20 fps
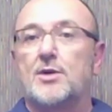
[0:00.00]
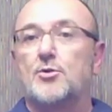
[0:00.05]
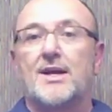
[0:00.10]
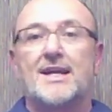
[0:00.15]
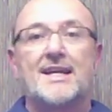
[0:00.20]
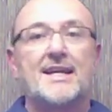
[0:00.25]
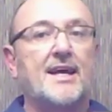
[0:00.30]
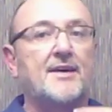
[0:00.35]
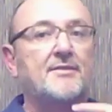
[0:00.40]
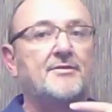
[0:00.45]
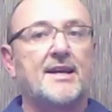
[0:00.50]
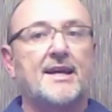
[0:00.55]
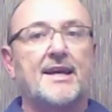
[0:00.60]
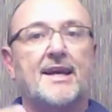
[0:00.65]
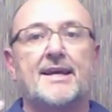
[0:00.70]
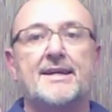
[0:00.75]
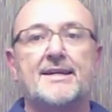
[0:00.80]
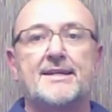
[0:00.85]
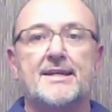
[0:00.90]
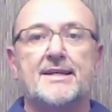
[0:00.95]
that we never
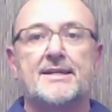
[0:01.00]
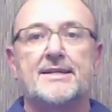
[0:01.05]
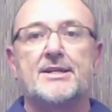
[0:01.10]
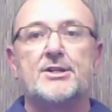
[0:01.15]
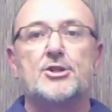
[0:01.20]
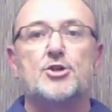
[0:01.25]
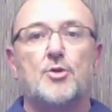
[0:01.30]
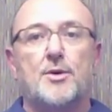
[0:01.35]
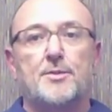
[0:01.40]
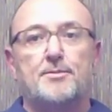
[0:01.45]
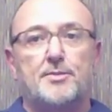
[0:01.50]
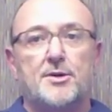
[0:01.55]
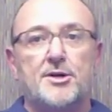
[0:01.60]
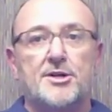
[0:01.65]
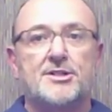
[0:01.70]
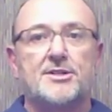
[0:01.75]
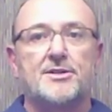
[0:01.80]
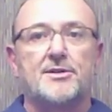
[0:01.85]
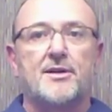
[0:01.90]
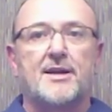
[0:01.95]
entered into a
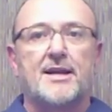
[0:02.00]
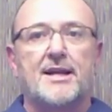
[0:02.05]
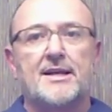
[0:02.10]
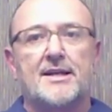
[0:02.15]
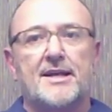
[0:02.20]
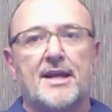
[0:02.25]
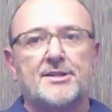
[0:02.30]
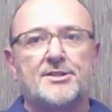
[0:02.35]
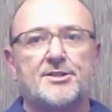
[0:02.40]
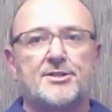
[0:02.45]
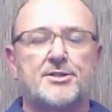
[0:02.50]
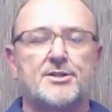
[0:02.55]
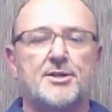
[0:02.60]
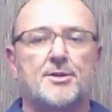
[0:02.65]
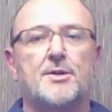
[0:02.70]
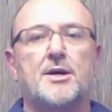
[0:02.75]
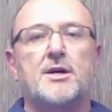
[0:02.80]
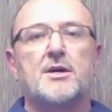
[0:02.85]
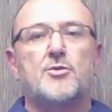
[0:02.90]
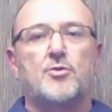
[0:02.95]
personal
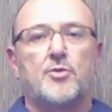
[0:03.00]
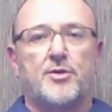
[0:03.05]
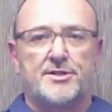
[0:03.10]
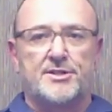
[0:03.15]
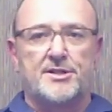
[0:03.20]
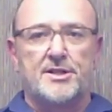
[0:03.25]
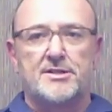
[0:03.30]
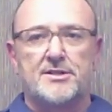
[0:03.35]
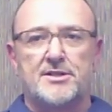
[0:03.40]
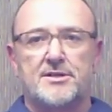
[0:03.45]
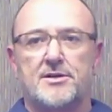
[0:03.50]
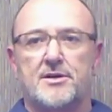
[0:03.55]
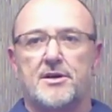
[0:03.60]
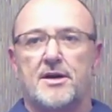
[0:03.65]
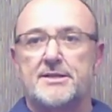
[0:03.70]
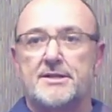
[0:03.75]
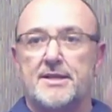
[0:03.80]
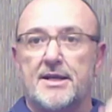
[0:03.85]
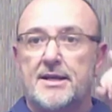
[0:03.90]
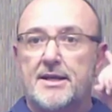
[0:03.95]
relationship with Jesus
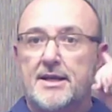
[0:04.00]
Christ.